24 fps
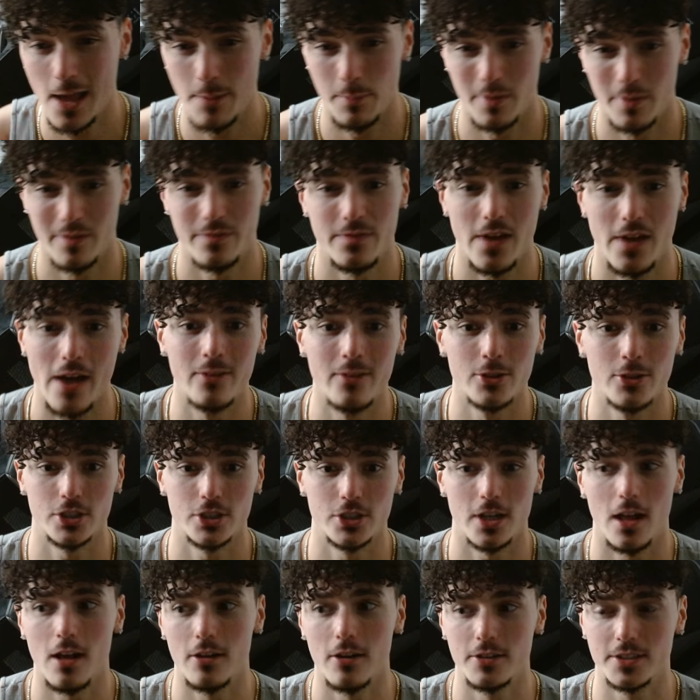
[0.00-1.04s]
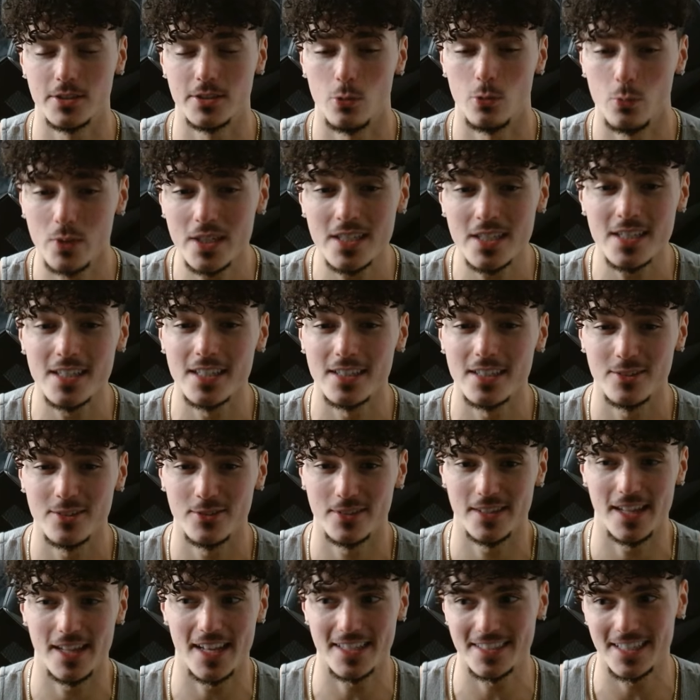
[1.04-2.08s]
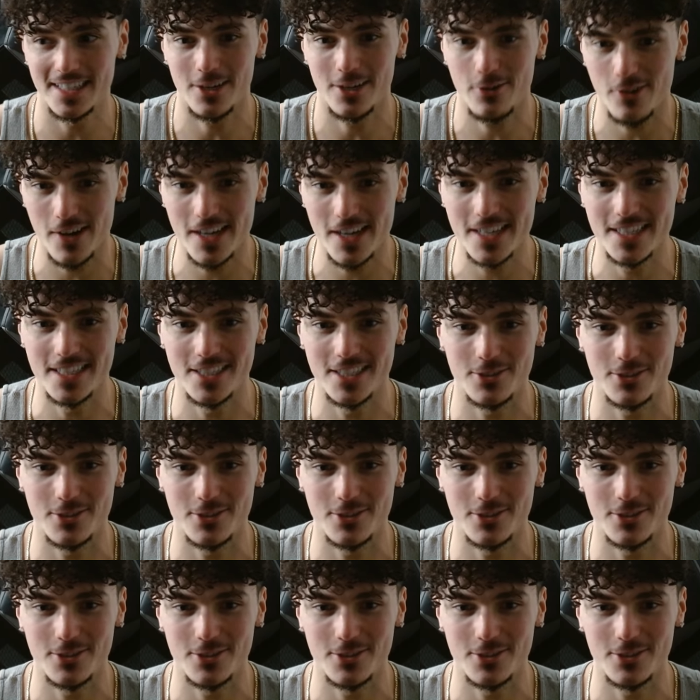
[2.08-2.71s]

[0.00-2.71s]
But five hundred dollars in a week, that's like crazy.